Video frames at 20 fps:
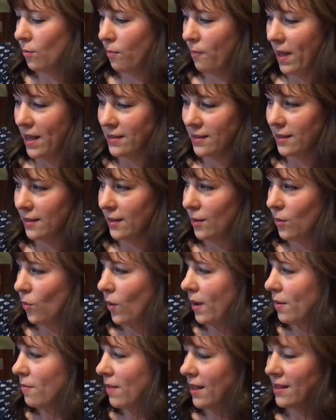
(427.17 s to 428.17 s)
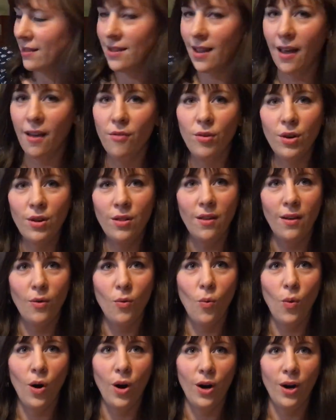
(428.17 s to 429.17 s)
Basically what makes
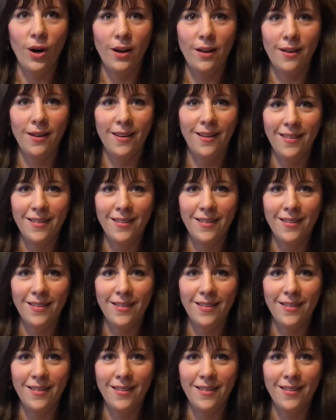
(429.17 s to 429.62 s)
everything work.